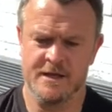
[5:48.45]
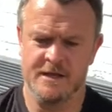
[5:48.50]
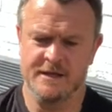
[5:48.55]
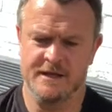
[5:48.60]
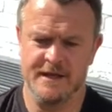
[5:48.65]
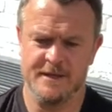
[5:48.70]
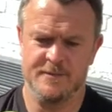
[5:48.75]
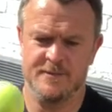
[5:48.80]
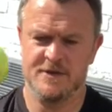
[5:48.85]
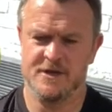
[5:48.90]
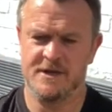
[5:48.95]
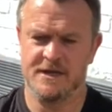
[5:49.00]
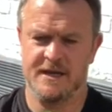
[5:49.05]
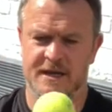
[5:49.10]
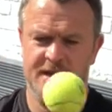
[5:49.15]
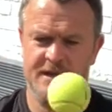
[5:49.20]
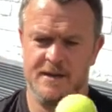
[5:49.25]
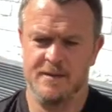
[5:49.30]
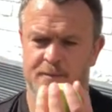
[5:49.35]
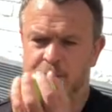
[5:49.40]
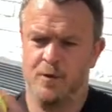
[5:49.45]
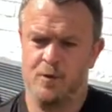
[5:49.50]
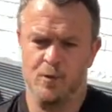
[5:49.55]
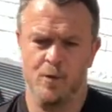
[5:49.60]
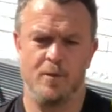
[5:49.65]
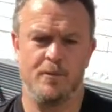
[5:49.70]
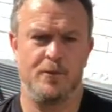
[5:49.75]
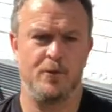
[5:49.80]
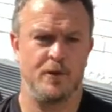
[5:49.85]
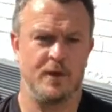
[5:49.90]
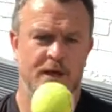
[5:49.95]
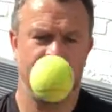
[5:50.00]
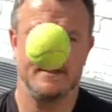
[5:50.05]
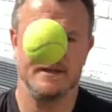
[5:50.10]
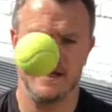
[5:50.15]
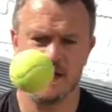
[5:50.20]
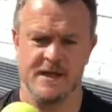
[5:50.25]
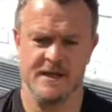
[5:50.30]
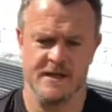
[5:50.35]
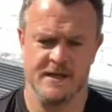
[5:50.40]
keep juggling, put 1 ball
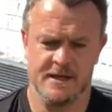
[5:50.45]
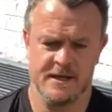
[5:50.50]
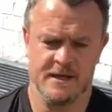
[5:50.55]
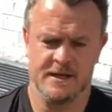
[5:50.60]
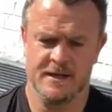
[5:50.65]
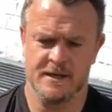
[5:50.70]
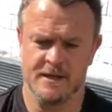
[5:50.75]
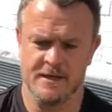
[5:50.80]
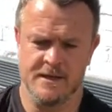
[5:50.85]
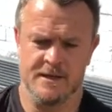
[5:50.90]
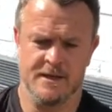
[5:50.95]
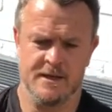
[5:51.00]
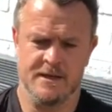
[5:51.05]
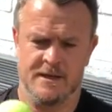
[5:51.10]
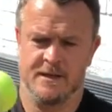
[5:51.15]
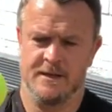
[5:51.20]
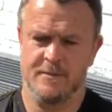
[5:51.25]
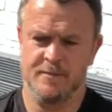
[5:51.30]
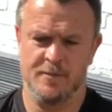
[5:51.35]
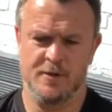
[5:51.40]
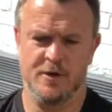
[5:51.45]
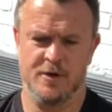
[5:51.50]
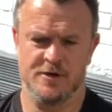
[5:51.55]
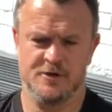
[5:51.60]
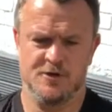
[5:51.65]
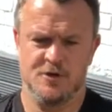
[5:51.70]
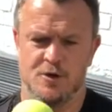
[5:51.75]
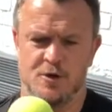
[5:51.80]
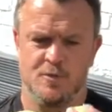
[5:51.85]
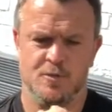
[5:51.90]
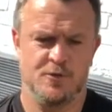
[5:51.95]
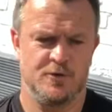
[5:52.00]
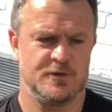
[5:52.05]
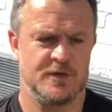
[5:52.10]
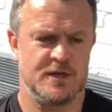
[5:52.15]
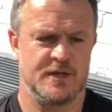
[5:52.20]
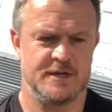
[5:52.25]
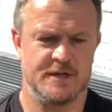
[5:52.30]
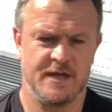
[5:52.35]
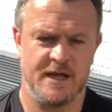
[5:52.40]
under, and then put 2 balls
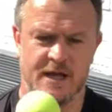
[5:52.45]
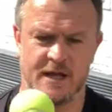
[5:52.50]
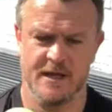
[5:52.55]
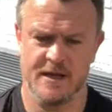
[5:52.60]
under.